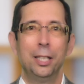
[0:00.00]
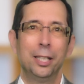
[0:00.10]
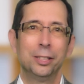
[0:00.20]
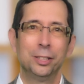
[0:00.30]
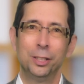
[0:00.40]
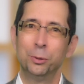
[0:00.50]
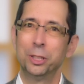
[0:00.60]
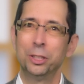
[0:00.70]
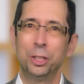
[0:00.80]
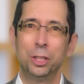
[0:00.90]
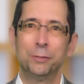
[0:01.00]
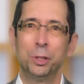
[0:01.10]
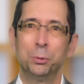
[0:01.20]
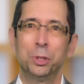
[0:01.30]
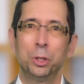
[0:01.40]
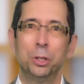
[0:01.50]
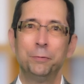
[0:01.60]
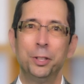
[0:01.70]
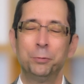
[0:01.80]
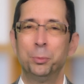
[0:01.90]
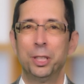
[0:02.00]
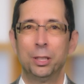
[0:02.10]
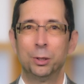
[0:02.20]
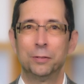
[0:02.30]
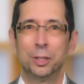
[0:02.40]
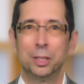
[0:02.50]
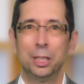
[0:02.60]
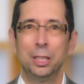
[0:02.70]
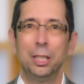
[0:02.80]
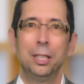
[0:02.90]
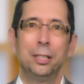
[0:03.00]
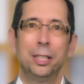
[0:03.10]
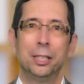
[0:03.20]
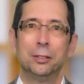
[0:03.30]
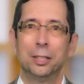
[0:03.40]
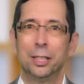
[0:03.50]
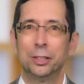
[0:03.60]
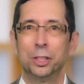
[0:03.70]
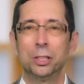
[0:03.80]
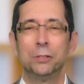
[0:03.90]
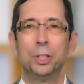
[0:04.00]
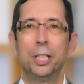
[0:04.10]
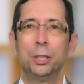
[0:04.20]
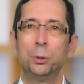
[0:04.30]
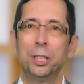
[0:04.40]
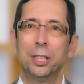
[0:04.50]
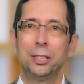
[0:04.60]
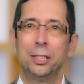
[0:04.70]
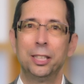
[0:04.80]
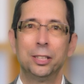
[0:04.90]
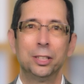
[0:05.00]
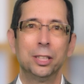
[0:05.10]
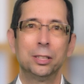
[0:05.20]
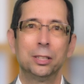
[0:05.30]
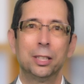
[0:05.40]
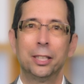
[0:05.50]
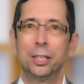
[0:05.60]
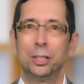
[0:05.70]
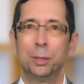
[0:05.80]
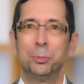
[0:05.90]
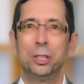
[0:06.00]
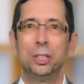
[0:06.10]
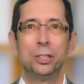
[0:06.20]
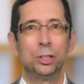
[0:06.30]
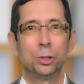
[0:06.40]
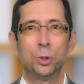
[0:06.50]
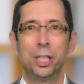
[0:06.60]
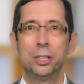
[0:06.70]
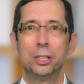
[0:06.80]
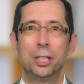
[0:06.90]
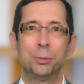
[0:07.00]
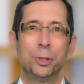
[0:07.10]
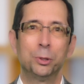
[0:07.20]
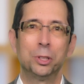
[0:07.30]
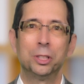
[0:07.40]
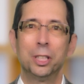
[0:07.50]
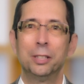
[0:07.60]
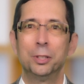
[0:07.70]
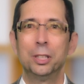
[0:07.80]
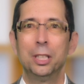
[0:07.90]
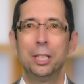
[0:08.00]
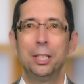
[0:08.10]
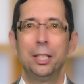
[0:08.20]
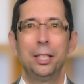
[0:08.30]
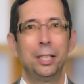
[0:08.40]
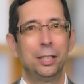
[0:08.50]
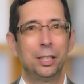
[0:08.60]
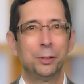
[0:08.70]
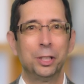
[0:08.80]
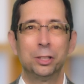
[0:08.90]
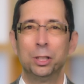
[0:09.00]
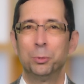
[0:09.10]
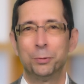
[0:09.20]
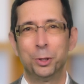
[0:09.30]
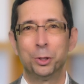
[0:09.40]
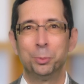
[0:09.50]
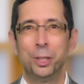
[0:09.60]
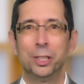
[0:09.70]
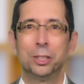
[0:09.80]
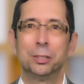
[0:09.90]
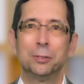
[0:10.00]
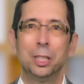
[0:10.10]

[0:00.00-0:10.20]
I still wasn't sure if this was a good fit for me, however. Then, on the 6th of January 1986, I accepted Jesus Christ as my Lord and Savior, and everything seemed to fall into place.